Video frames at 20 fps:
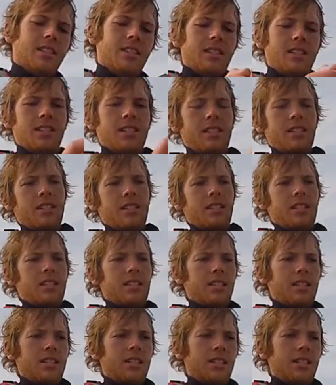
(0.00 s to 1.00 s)

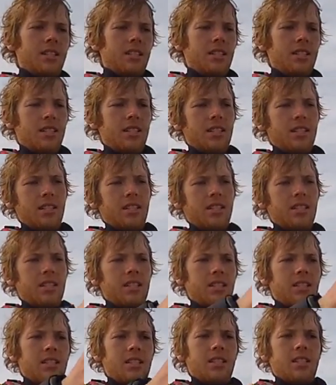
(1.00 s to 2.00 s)

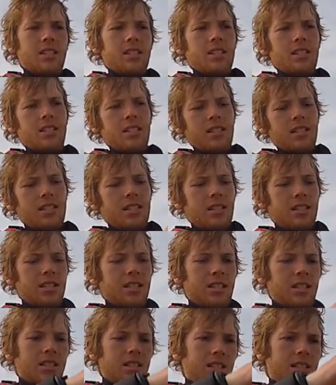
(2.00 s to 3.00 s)

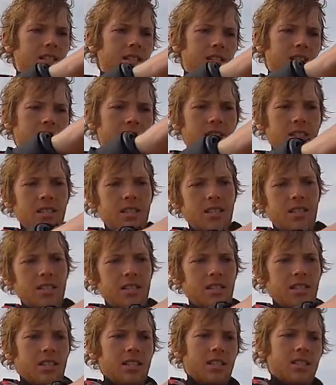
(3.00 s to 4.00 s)
Nothing is said.